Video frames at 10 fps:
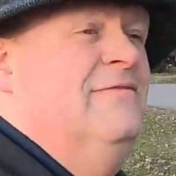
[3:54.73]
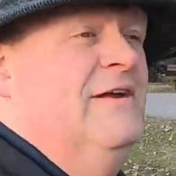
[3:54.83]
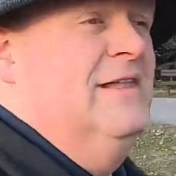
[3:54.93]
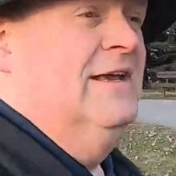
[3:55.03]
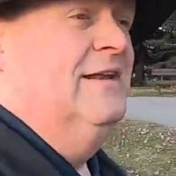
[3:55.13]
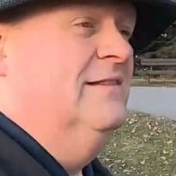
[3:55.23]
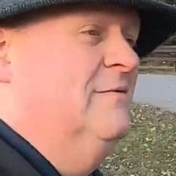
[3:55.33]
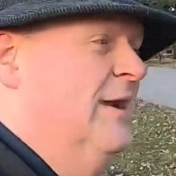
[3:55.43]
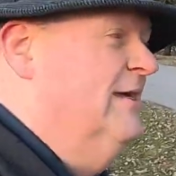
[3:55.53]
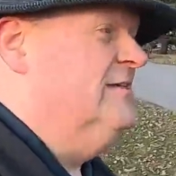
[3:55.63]
feeling it in
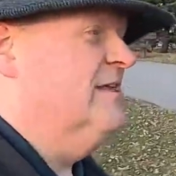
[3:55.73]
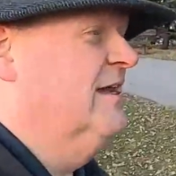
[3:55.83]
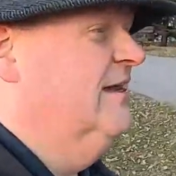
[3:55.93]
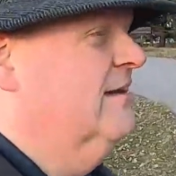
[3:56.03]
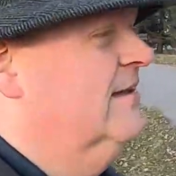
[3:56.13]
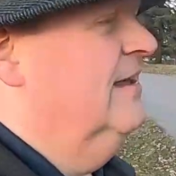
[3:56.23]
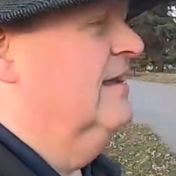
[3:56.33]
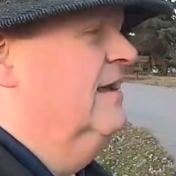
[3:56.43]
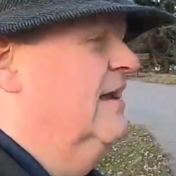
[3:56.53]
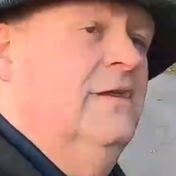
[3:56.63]
the waist.
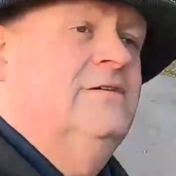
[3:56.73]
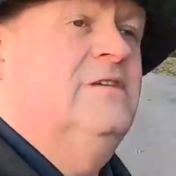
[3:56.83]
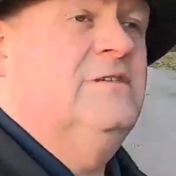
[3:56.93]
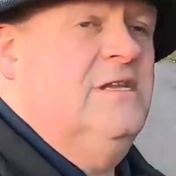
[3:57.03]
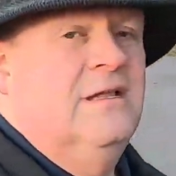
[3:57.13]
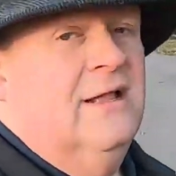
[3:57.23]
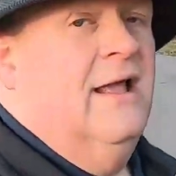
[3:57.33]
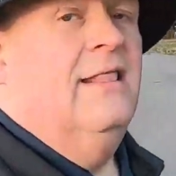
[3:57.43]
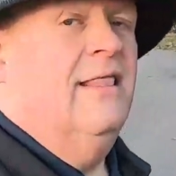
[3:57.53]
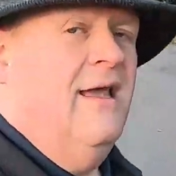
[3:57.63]
There's still
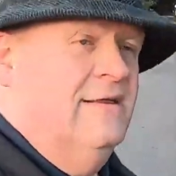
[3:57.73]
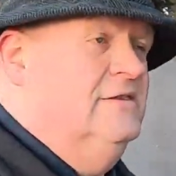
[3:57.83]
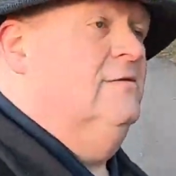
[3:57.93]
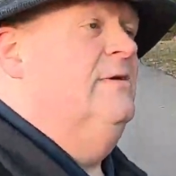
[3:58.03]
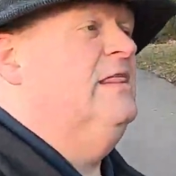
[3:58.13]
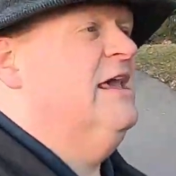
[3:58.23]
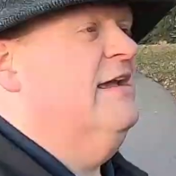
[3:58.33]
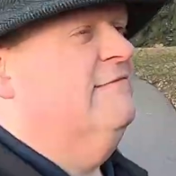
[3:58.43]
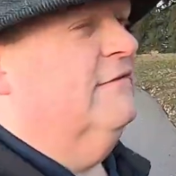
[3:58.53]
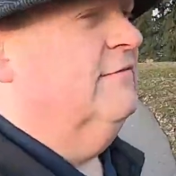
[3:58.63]
a lot to be
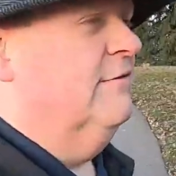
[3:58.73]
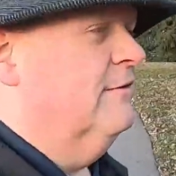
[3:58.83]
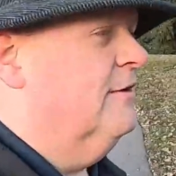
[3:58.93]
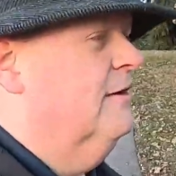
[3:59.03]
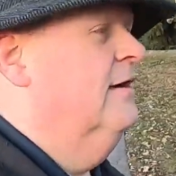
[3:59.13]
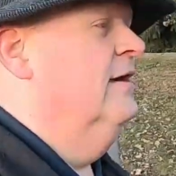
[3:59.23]
thankful for.